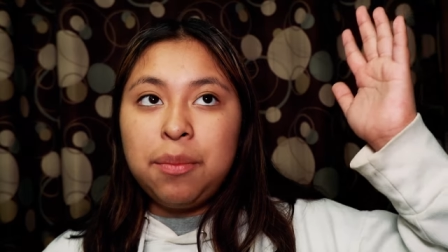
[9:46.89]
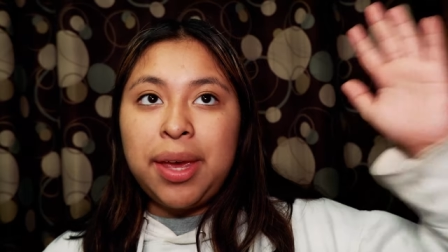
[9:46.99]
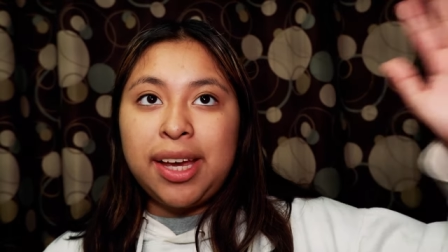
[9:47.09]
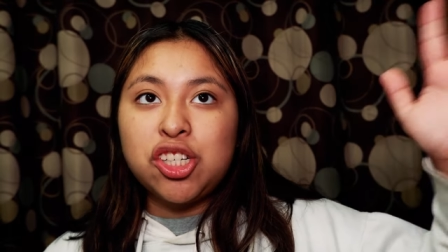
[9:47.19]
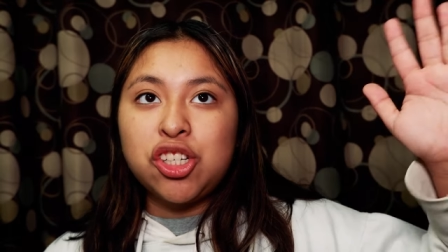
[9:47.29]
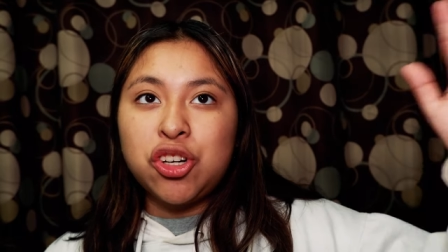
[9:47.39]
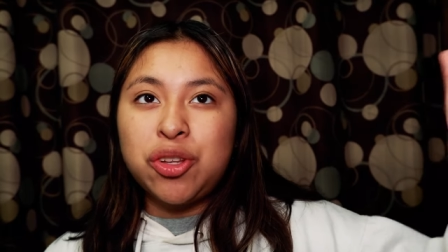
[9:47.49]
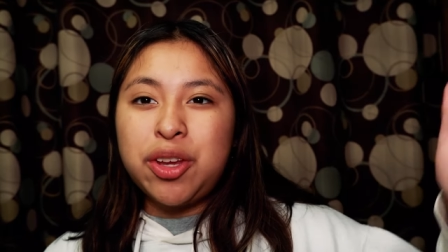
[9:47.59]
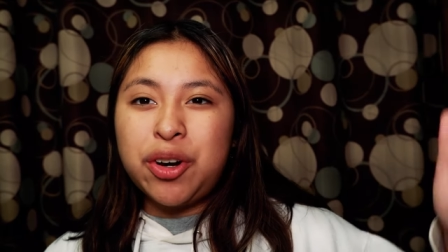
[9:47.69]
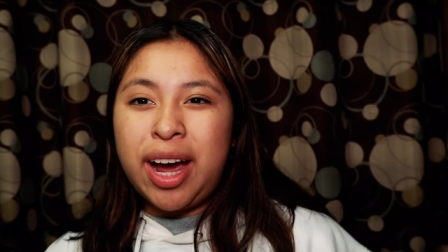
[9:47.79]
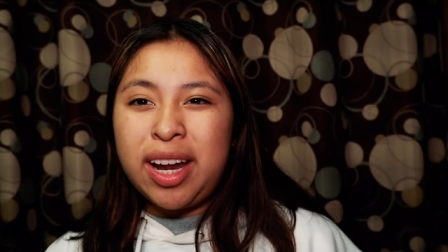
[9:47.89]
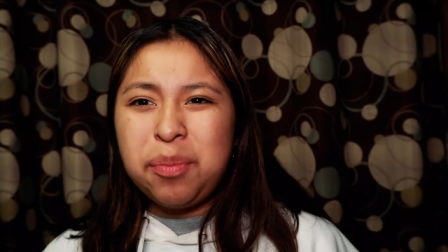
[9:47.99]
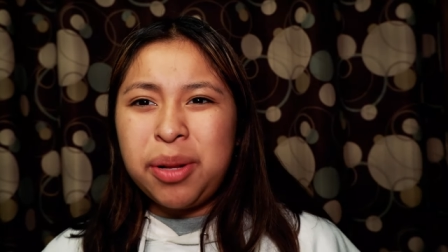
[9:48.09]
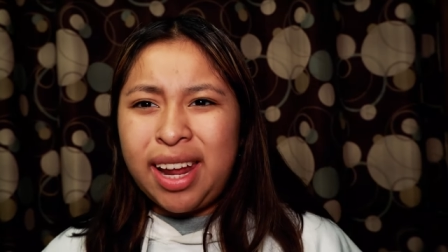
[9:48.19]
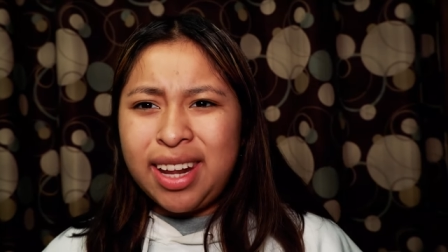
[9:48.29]
make sure that you're
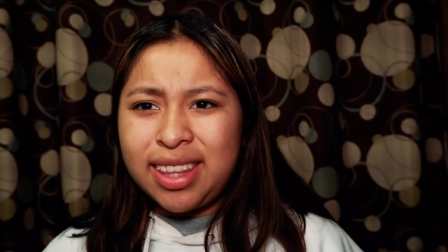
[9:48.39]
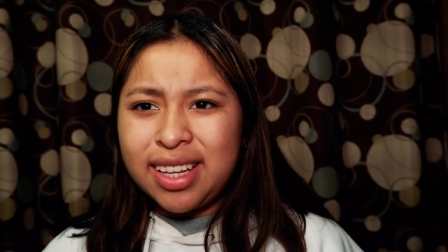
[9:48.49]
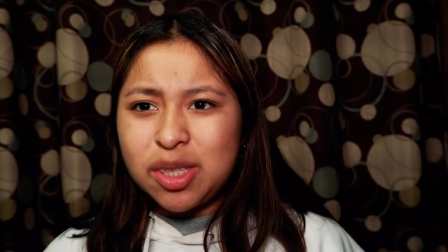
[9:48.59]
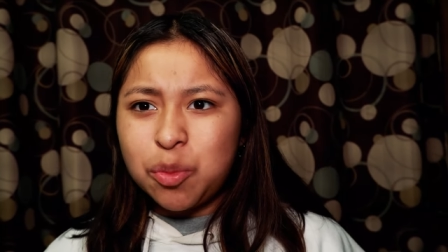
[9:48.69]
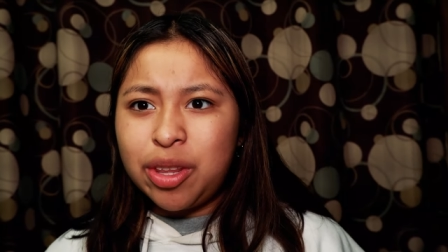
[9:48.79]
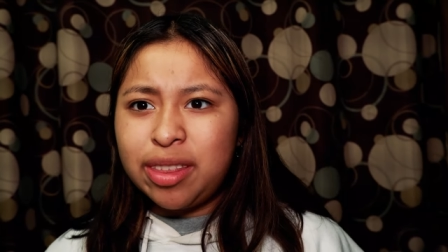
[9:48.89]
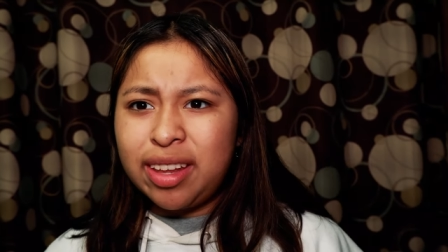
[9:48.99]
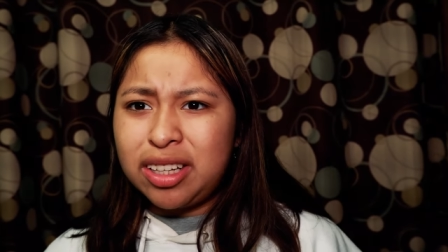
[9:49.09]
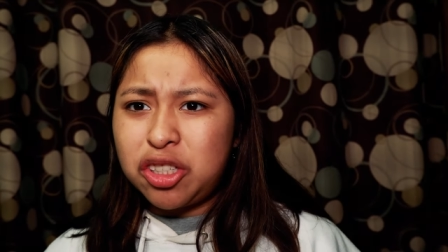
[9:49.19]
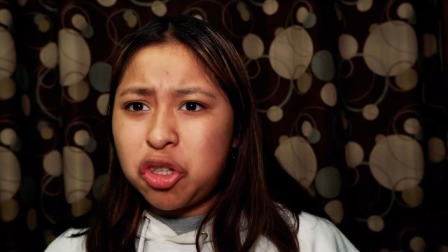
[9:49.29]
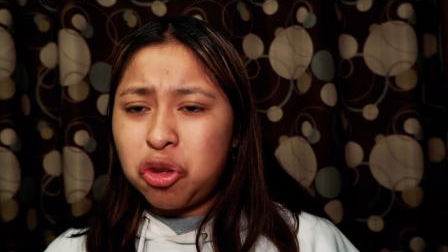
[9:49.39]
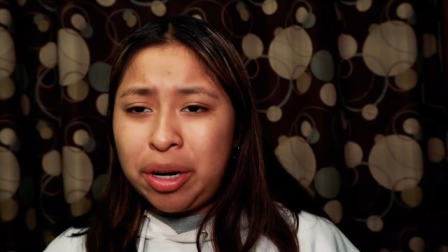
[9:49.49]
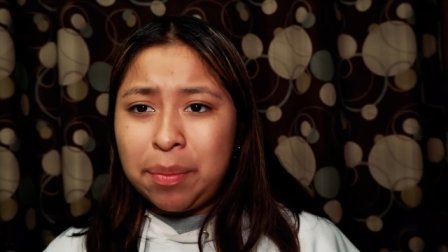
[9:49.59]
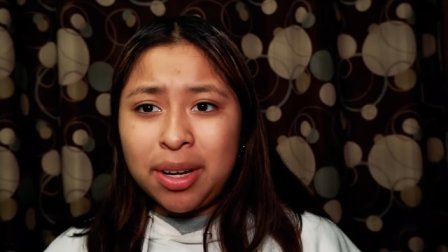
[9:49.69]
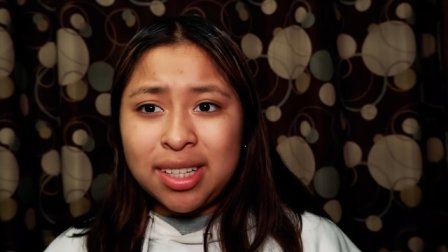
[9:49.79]
kind of planning this with like
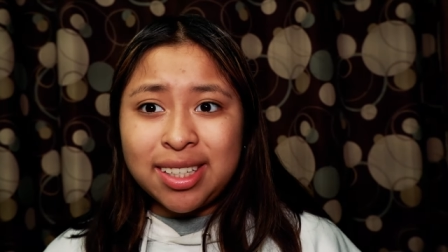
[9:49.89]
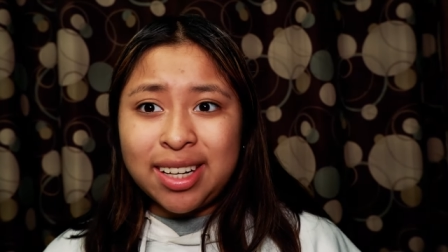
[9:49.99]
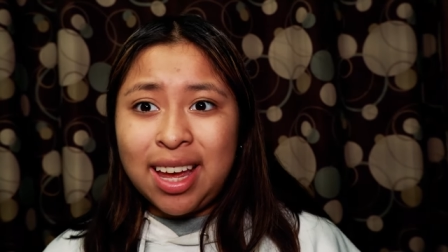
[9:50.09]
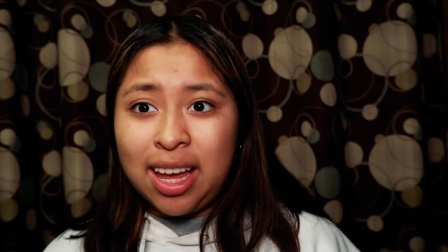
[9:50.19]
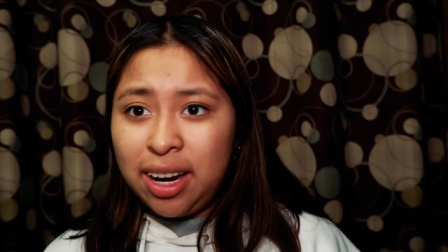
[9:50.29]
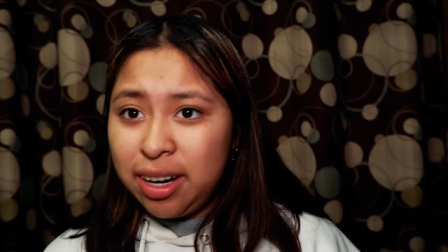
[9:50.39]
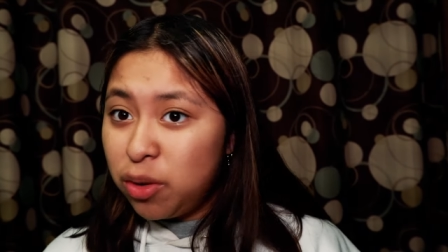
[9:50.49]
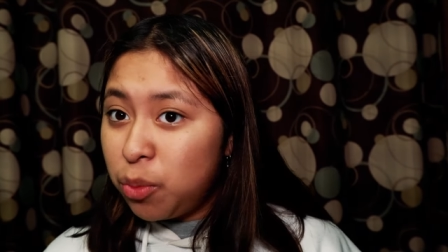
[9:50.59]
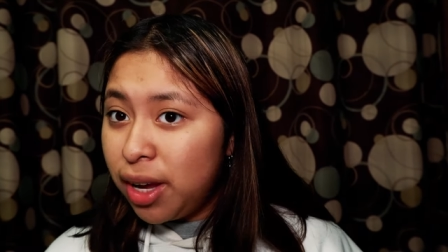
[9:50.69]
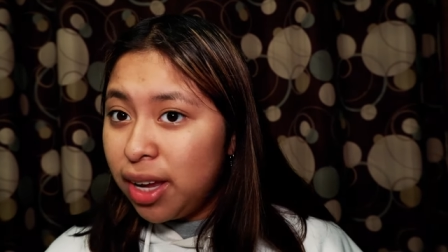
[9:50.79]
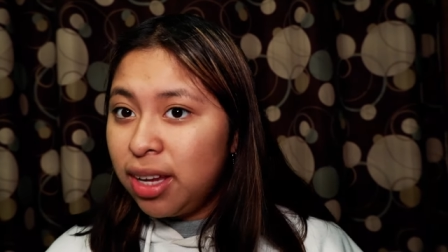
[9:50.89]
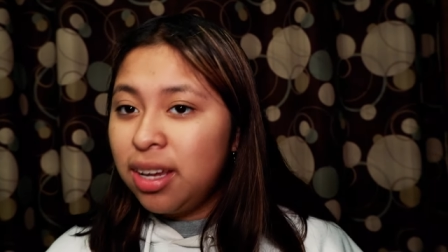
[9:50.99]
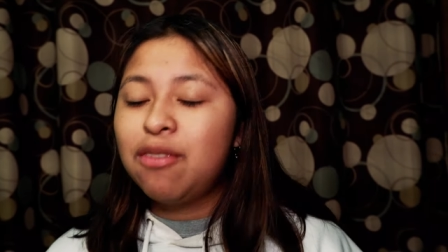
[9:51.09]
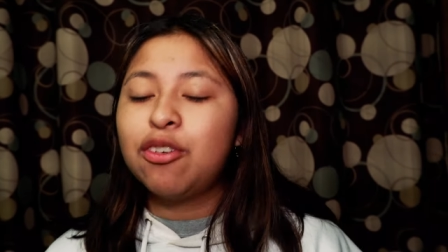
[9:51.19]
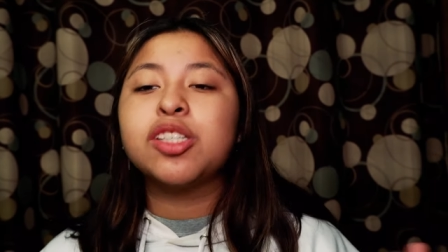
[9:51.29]
three months in ahead in a way,
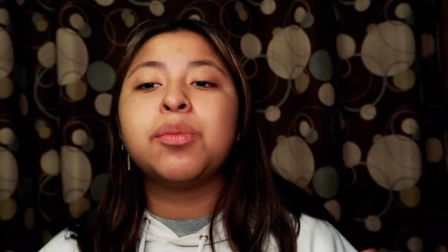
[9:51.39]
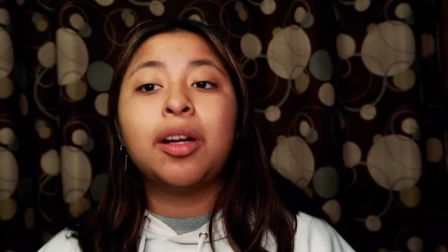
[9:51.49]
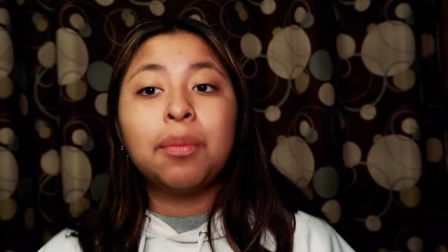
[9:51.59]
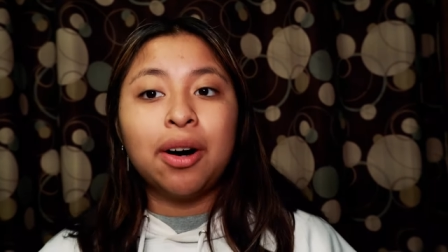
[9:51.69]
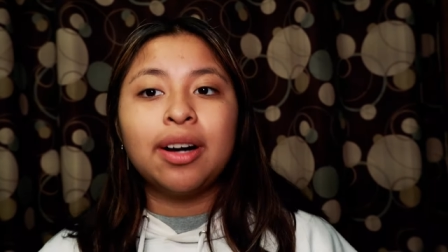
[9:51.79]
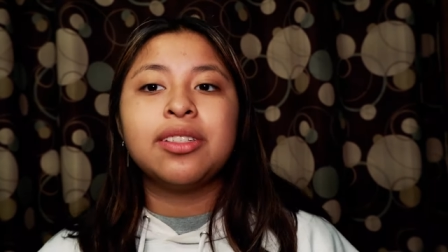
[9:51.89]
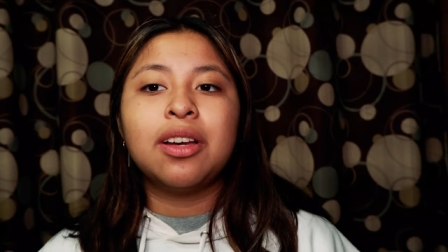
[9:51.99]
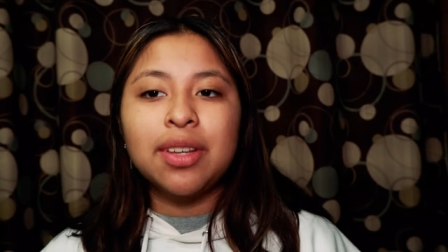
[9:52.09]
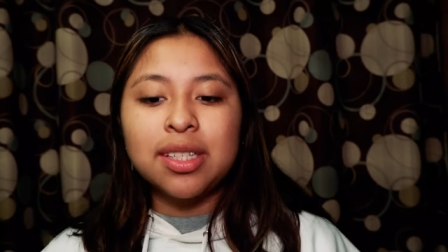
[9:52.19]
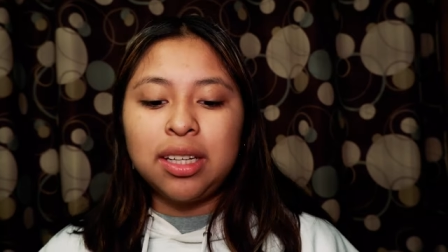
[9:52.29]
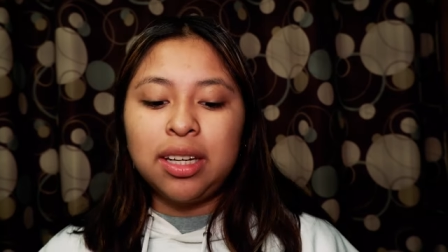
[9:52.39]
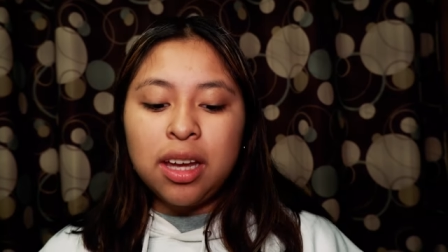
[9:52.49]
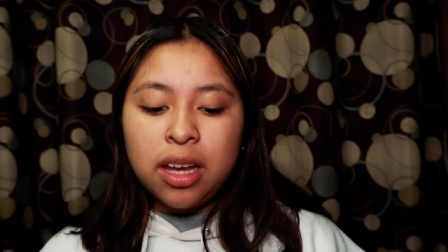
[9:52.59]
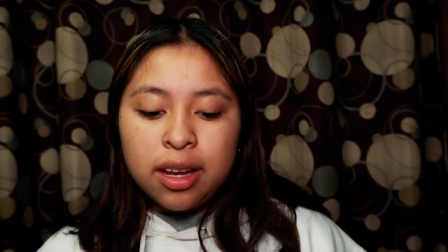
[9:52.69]
if for smaller parties obviously.